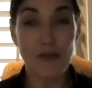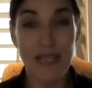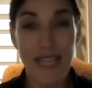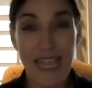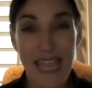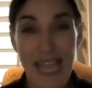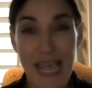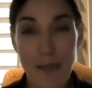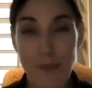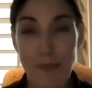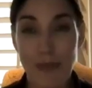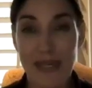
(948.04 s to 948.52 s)

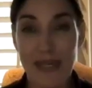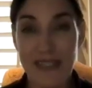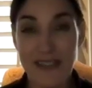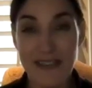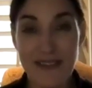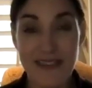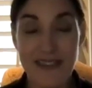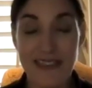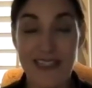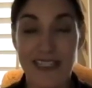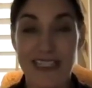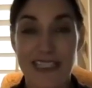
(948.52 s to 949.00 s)
CapEx
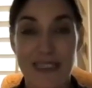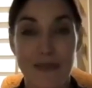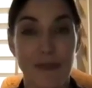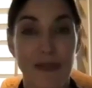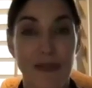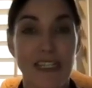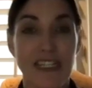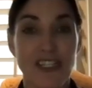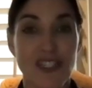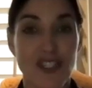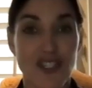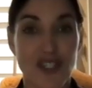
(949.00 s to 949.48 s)

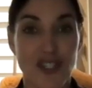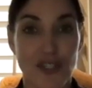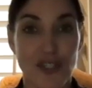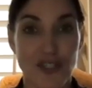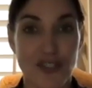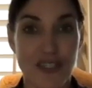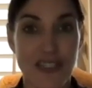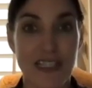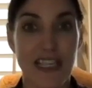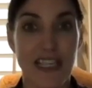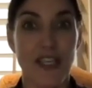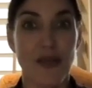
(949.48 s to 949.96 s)
expenditures
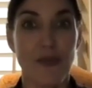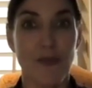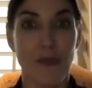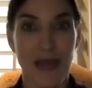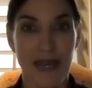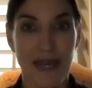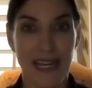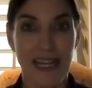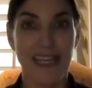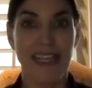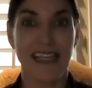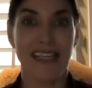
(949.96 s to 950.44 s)
that you might
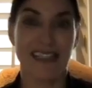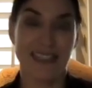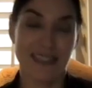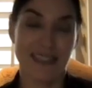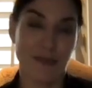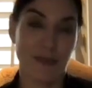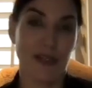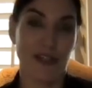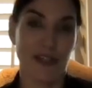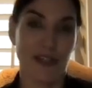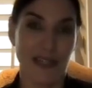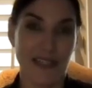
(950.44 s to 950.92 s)

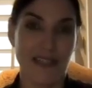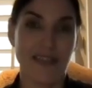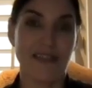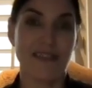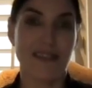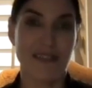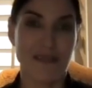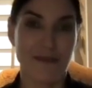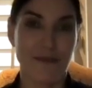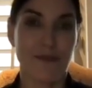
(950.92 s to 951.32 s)
experience.